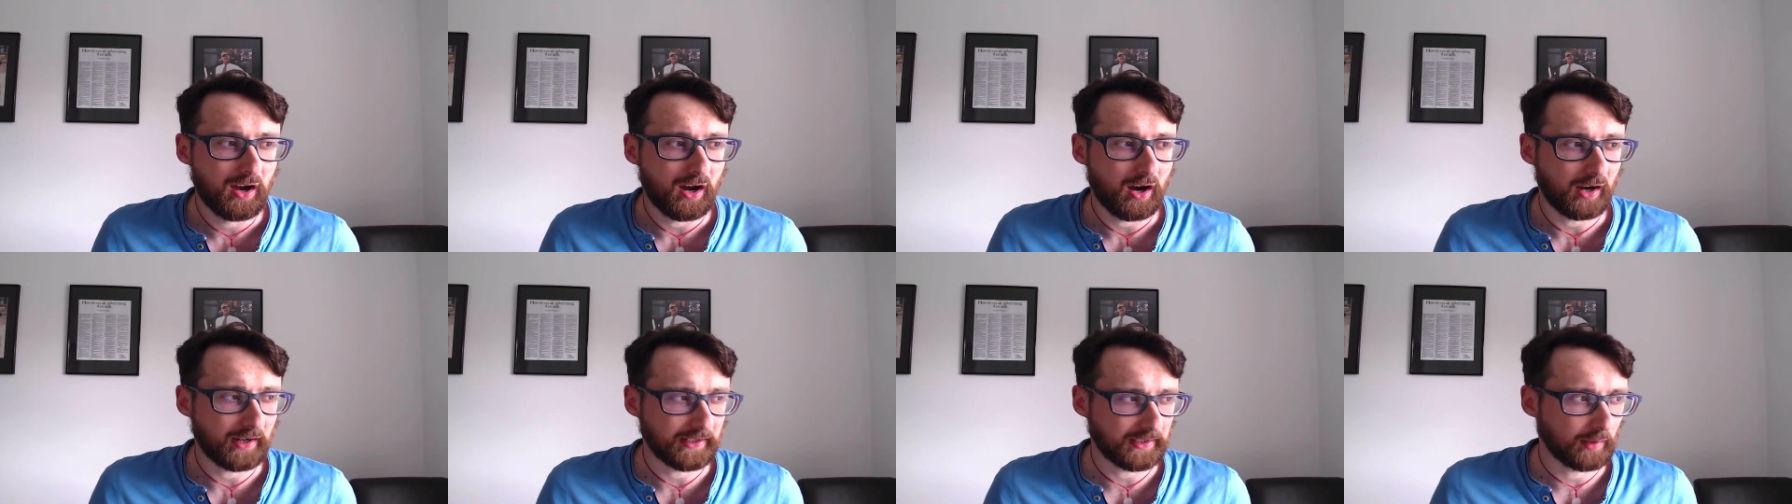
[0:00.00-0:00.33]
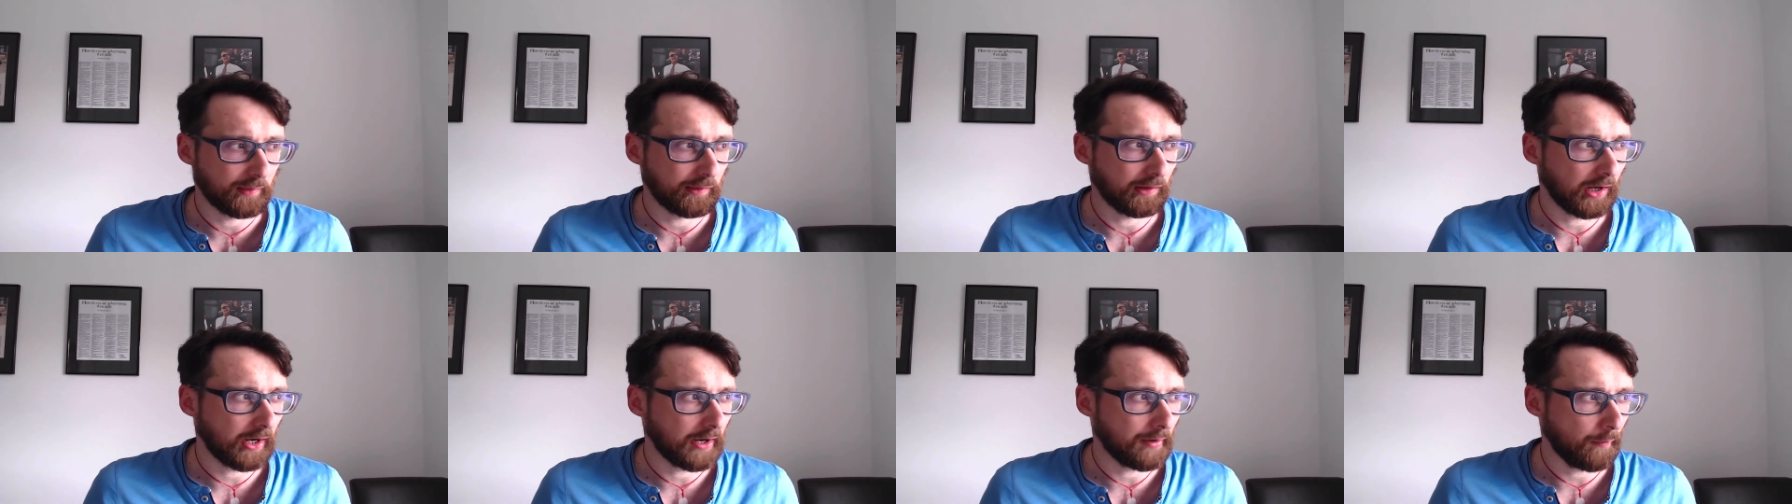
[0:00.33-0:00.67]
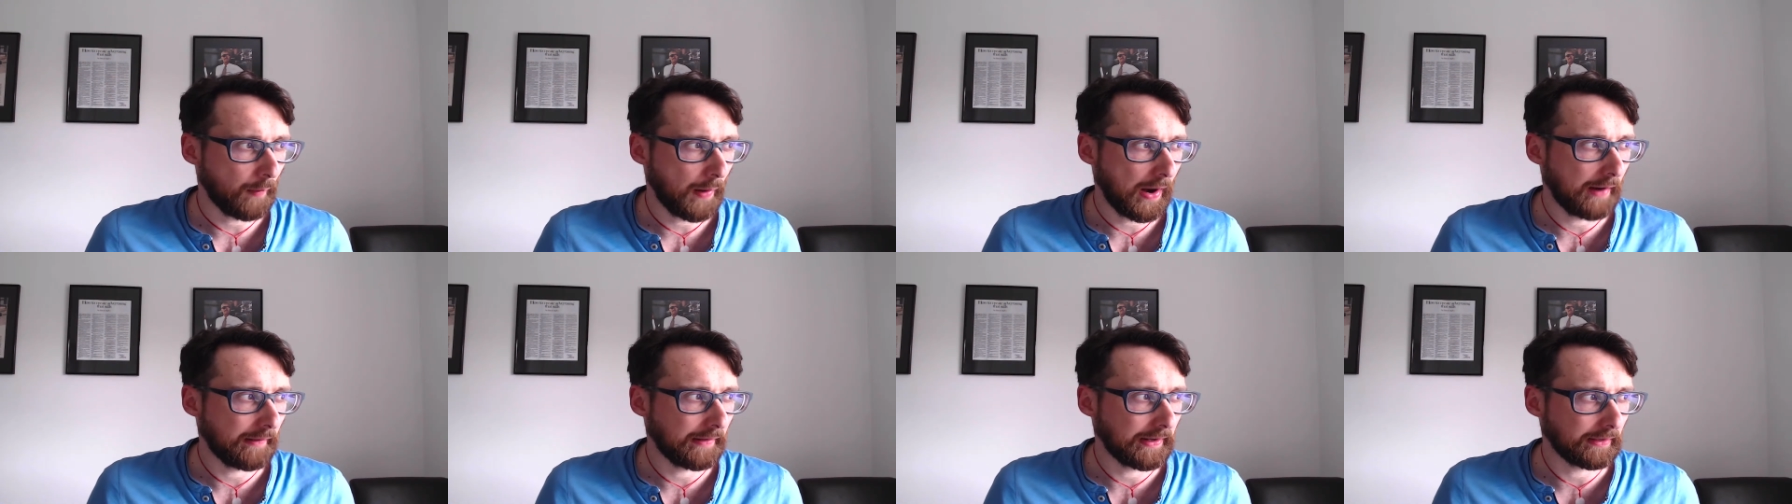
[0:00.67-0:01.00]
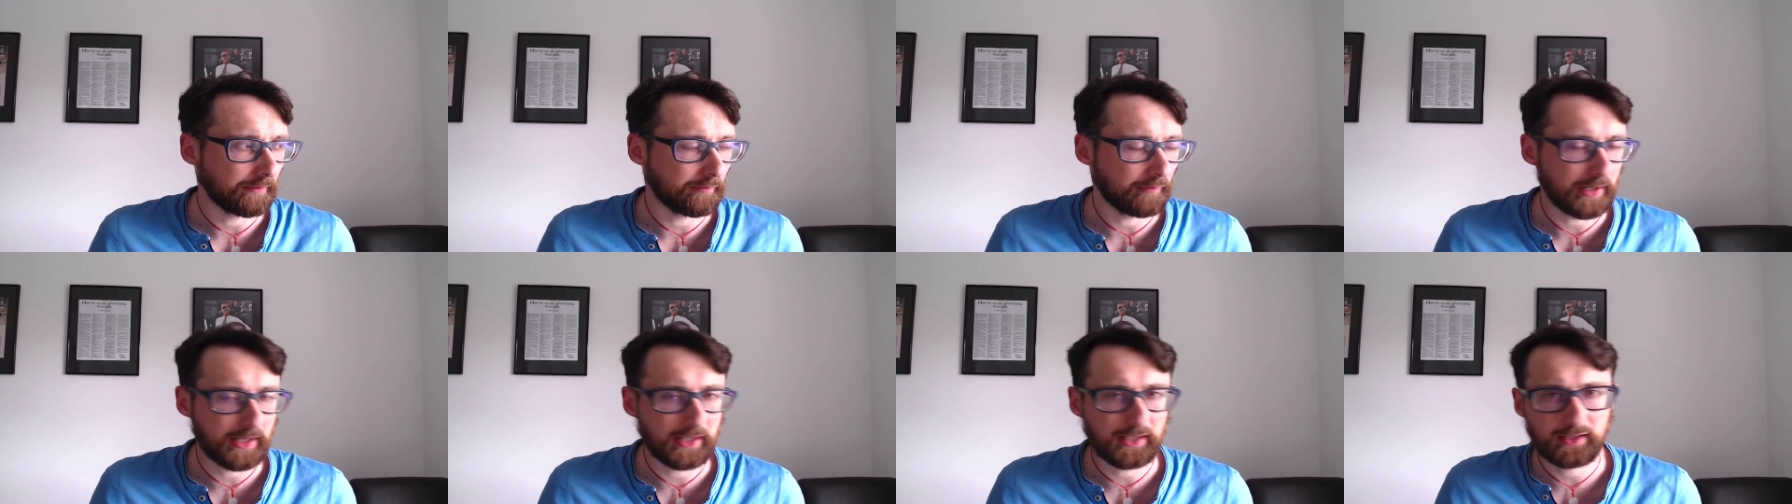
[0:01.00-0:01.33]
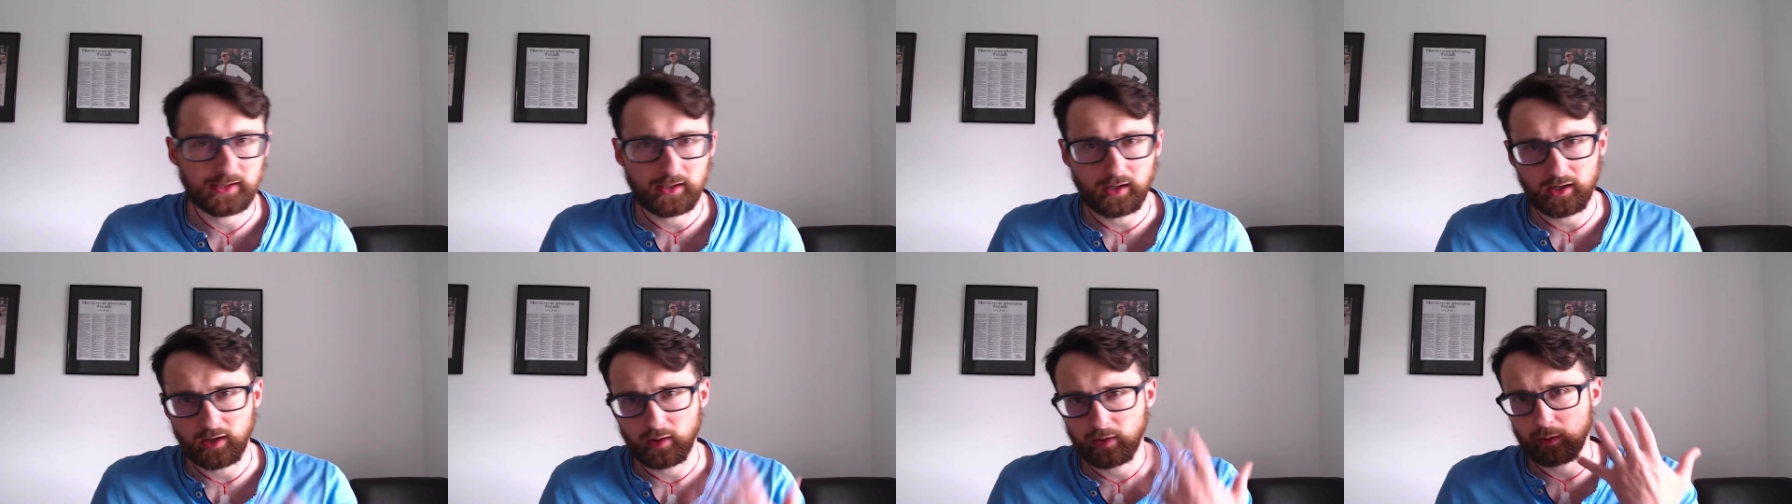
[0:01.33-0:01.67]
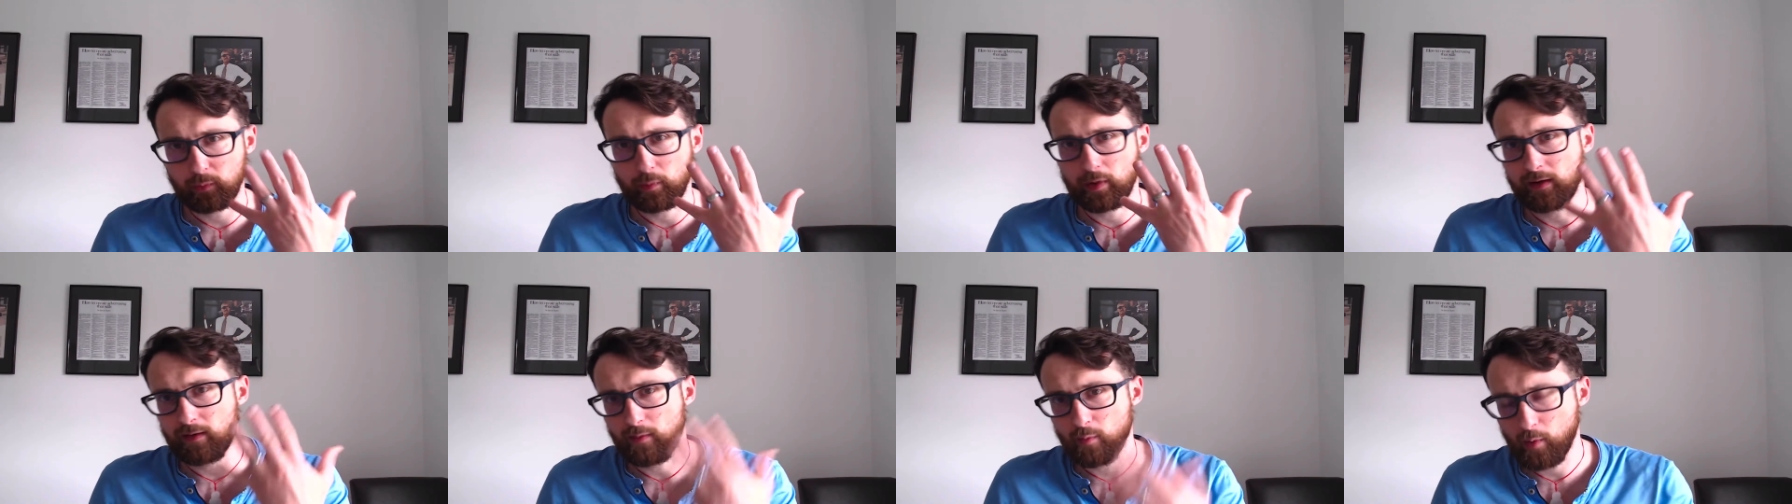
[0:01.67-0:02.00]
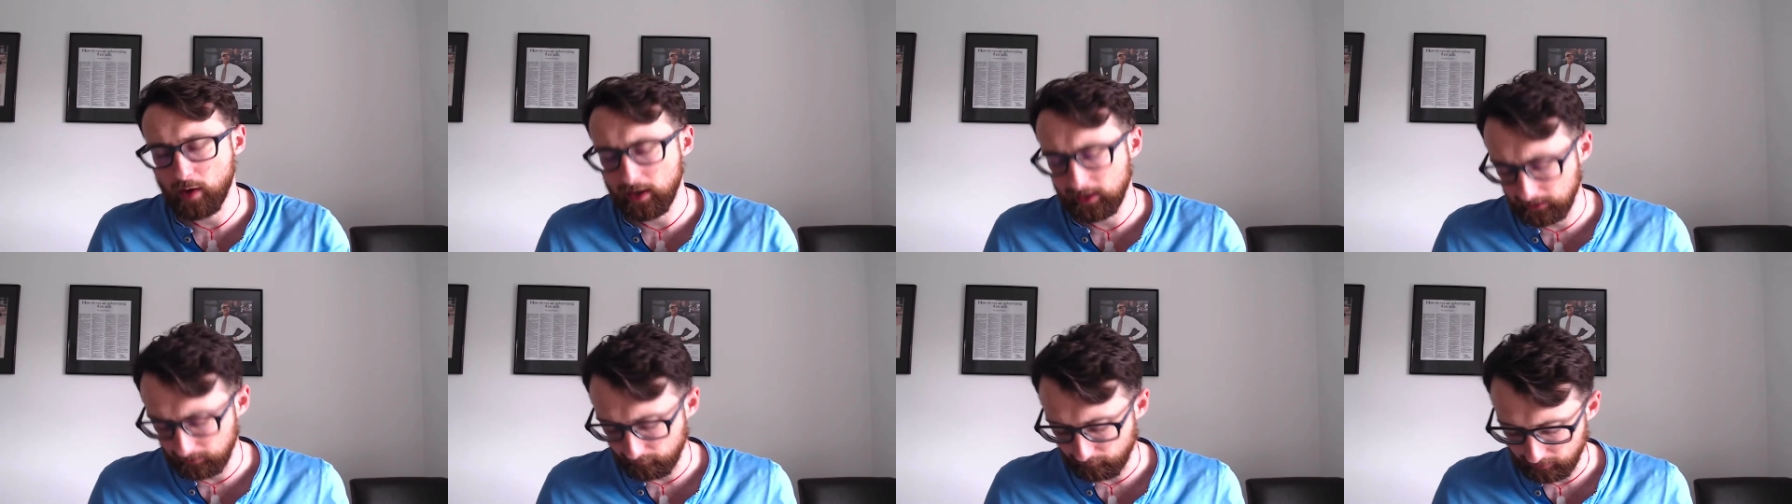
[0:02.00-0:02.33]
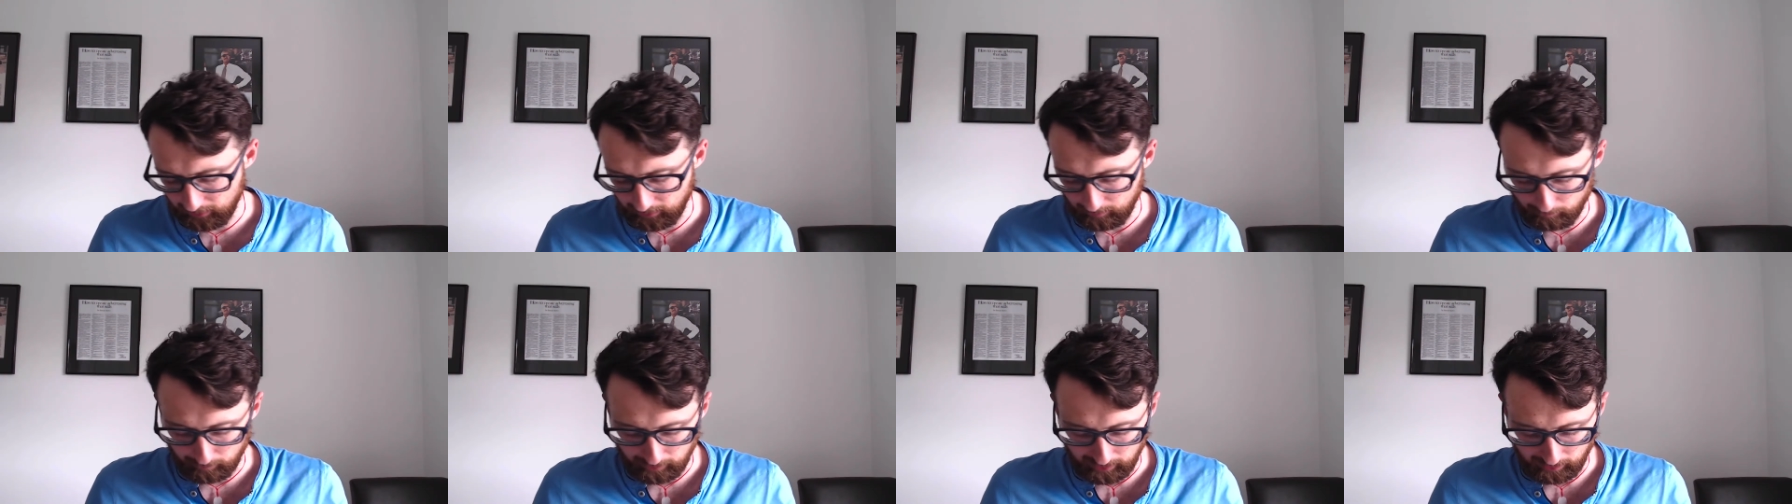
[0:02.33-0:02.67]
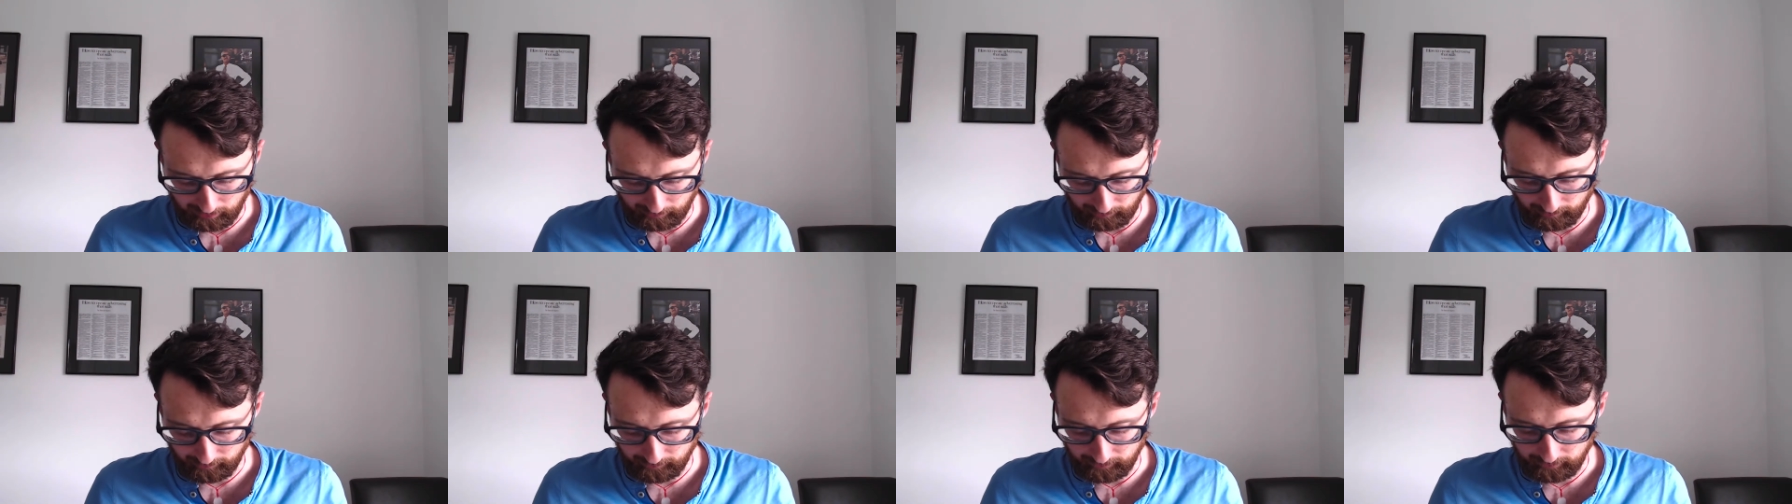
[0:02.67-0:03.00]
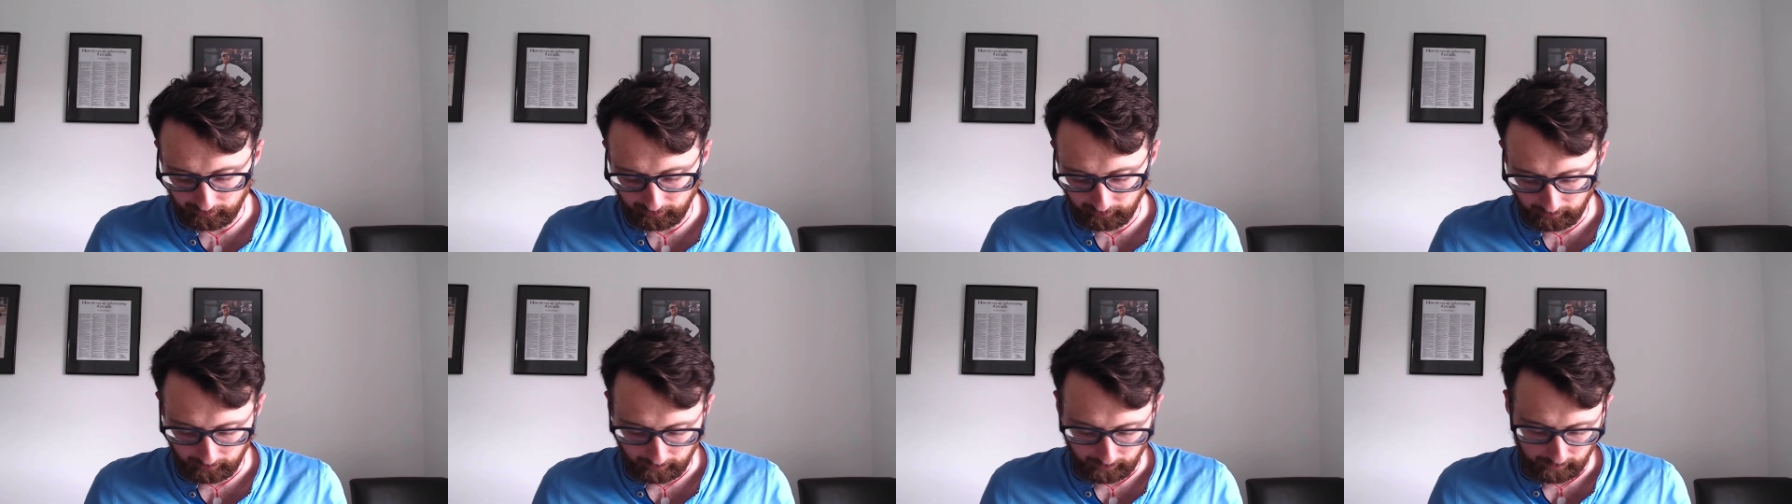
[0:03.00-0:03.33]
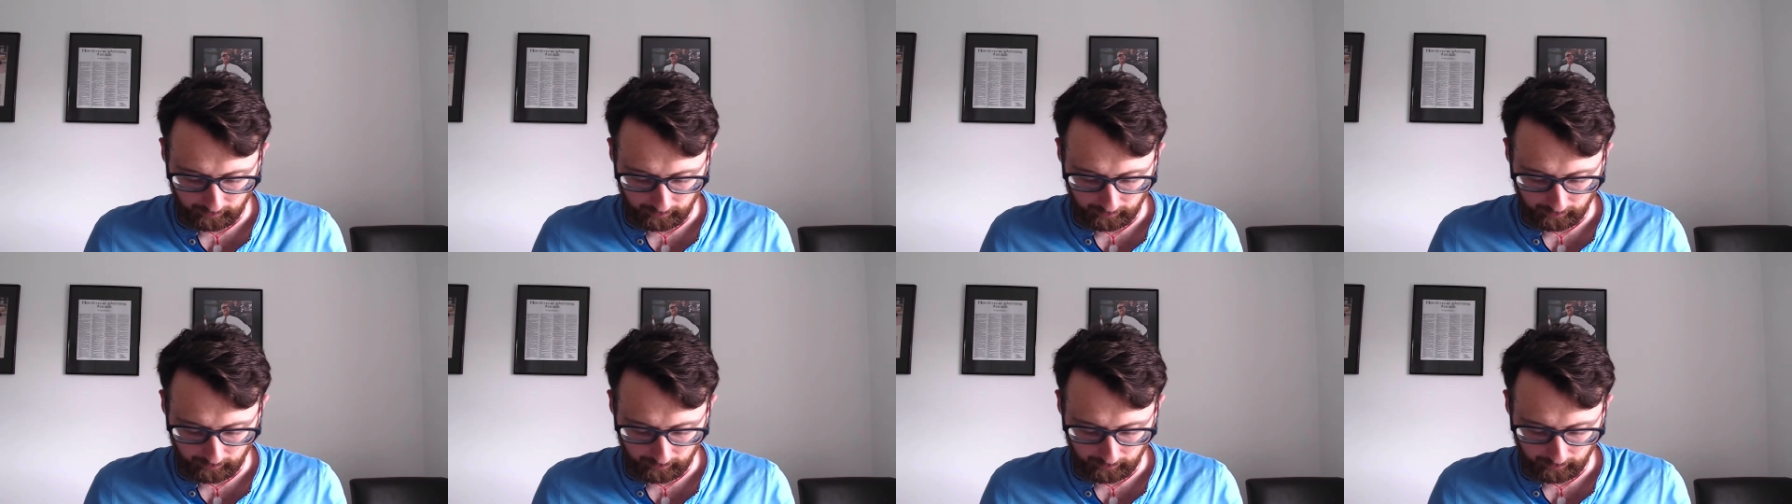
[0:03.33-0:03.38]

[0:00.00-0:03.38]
I don't like wearing rings. I only wear a wedding ring because,